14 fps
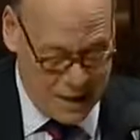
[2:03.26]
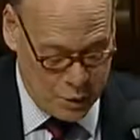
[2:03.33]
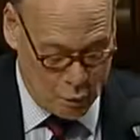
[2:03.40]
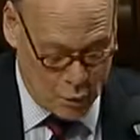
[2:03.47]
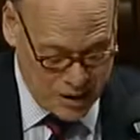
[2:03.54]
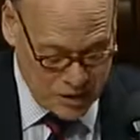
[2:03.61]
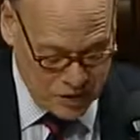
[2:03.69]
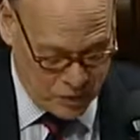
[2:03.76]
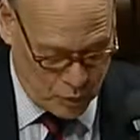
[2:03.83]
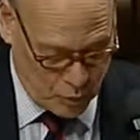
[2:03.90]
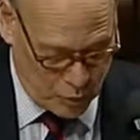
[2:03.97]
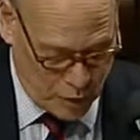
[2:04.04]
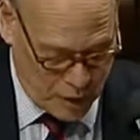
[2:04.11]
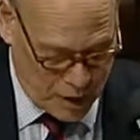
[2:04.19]
and wasteful
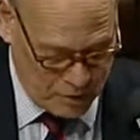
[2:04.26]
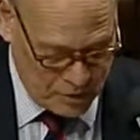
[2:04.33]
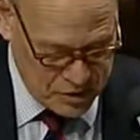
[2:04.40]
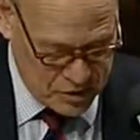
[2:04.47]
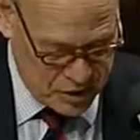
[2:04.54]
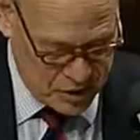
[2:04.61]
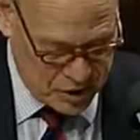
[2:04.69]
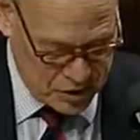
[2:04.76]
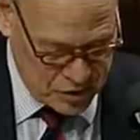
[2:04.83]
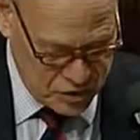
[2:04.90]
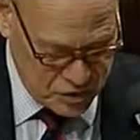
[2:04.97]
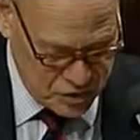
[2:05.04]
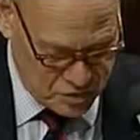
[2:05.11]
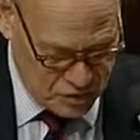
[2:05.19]
requirements on the
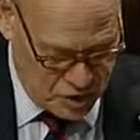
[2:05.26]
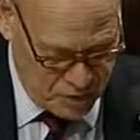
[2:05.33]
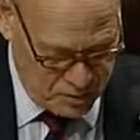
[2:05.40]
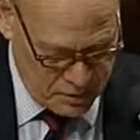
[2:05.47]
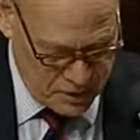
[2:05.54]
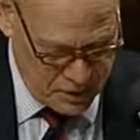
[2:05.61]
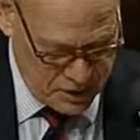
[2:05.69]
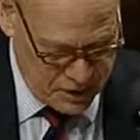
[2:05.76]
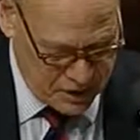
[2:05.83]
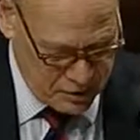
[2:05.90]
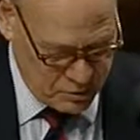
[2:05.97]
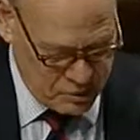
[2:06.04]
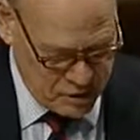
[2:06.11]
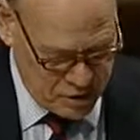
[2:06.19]
Justice Department to the
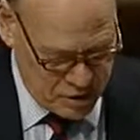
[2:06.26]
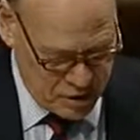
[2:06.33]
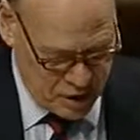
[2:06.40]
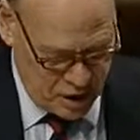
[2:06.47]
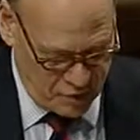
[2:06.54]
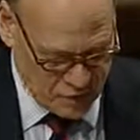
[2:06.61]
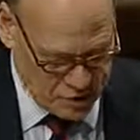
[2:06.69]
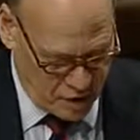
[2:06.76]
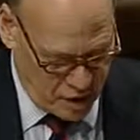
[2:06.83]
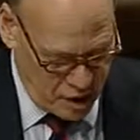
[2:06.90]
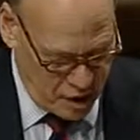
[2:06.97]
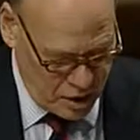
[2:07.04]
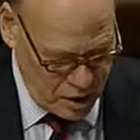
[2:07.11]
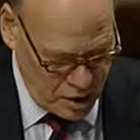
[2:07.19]
detriment of its
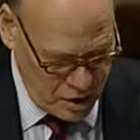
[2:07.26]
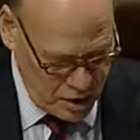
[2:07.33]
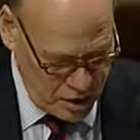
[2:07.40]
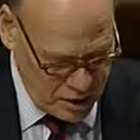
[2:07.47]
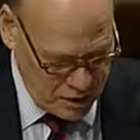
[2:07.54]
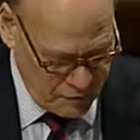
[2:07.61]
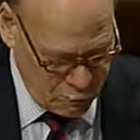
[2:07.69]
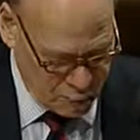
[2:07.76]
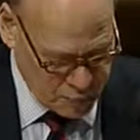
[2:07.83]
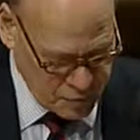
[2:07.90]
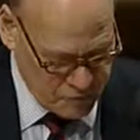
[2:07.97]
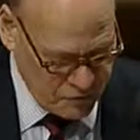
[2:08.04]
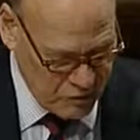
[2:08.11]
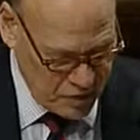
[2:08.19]
law
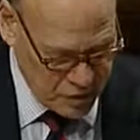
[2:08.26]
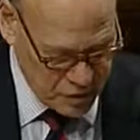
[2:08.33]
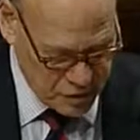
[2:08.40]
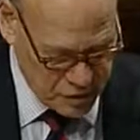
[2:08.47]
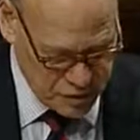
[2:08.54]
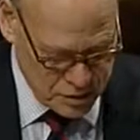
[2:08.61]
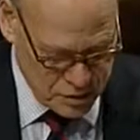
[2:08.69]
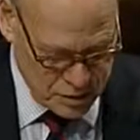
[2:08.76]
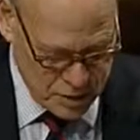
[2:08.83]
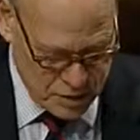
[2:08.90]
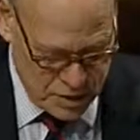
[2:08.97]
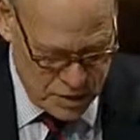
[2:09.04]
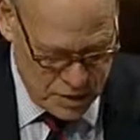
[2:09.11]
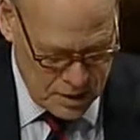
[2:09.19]
enforcement functions.
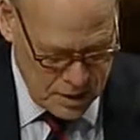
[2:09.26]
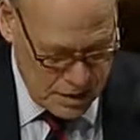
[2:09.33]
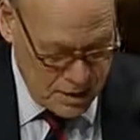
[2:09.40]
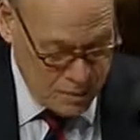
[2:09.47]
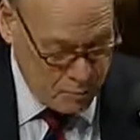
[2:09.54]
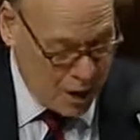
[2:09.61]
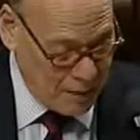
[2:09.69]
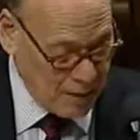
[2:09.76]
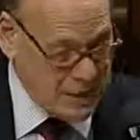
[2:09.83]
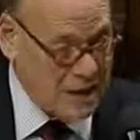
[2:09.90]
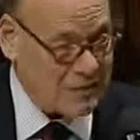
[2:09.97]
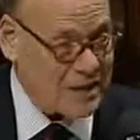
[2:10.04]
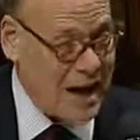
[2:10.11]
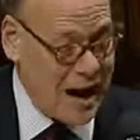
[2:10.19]
Probably
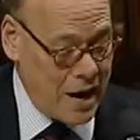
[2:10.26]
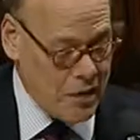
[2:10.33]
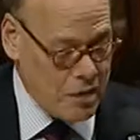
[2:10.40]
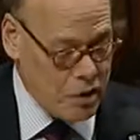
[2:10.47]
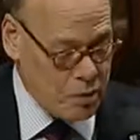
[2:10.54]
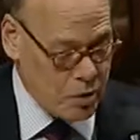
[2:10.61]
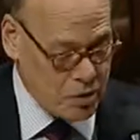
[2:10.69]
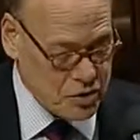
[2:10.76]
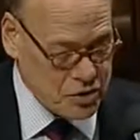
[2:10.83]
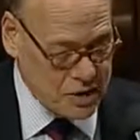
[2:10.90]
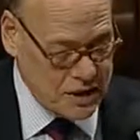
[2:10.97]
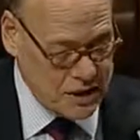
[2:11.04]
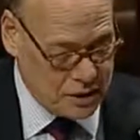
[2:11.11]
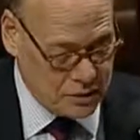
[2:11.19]
have to hire new
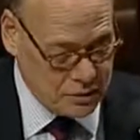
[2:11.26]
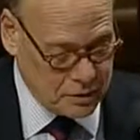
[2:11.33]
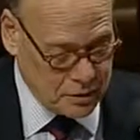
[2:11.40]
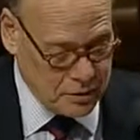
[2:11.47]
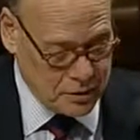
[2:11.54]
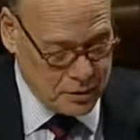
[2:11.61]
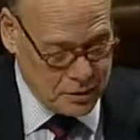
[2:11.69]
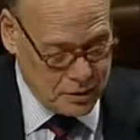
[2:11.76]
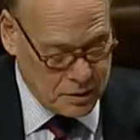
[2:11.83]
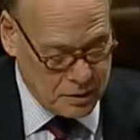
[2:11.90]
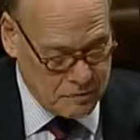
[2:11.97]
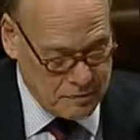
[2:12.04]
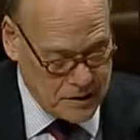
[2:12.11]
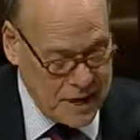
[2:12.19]
personnel,
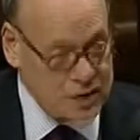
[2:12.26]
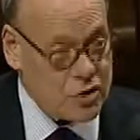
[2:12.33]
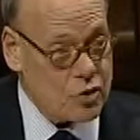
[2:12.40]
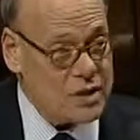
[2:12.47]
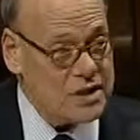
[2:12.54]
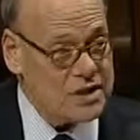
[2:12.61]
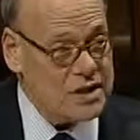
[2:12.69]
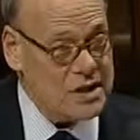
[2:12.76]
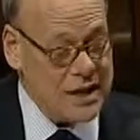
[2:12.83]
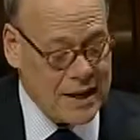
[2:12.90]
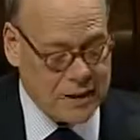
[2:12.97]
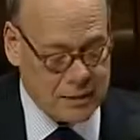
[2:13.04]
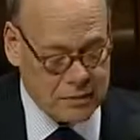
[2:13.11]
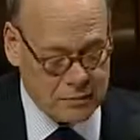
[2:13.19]
increase the
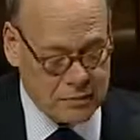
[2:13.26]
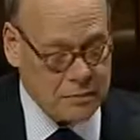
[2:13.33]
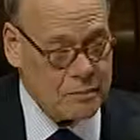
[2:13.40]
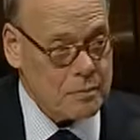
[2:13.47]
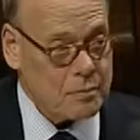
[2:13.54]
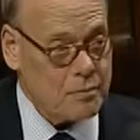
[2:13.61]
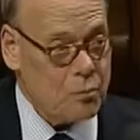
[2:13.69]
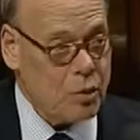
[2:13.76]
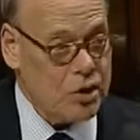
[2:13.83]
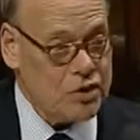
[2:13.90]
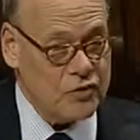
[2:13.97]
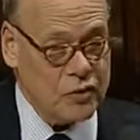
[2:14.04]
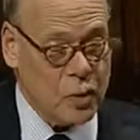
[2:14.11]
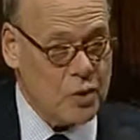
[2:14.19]
debt,
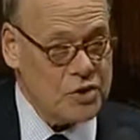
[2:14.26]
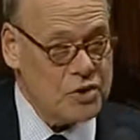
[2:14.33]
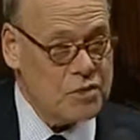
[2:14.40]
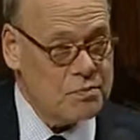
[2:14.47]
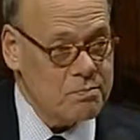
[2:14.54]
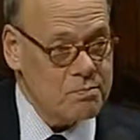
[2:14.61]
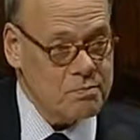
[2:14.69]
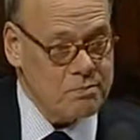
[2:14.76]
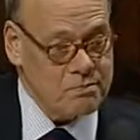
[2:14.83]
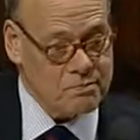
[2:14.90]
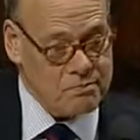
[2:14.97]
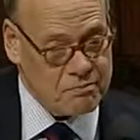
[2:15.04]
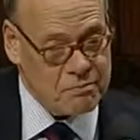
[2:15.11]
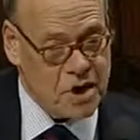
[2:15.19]
which of course is
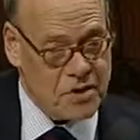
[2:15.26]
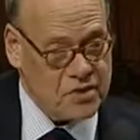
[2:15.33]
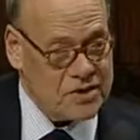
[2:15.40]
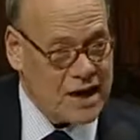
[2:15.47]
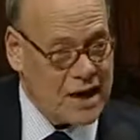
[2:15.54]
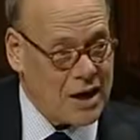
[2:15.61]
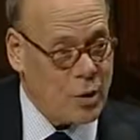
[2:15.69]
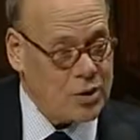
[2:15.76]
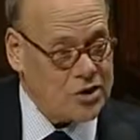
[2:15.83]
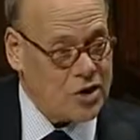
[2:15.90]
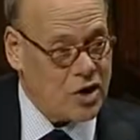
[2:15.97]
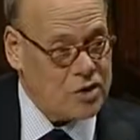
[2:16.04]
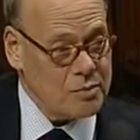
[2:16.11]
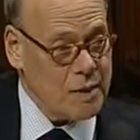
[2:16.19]
the other side always
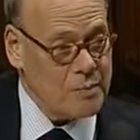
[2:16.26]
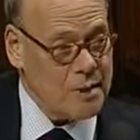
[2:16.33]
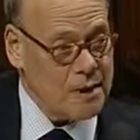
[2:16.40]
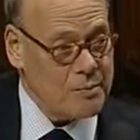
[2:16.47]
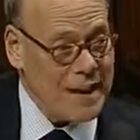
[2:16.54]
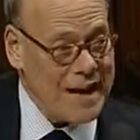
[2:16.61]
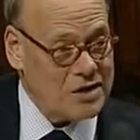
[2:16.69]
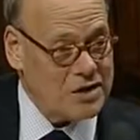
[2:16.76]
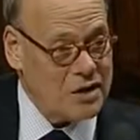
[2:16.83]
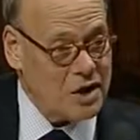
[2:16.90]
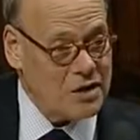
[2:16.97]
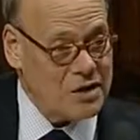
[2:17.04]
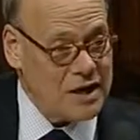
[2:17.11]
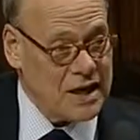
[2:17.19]
talks about being passed
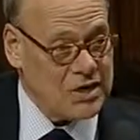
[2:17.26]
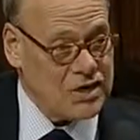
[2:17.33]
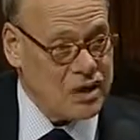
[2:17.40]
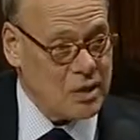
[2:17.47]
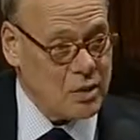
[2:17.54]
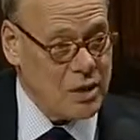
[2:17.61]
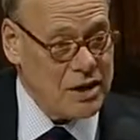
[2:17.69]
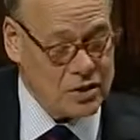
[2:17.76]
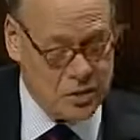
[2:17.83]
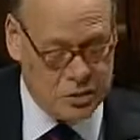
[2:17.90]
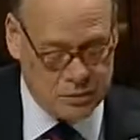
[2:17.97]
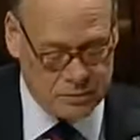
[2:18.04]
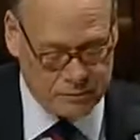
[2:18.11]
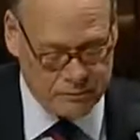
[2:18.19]
on to the next generation.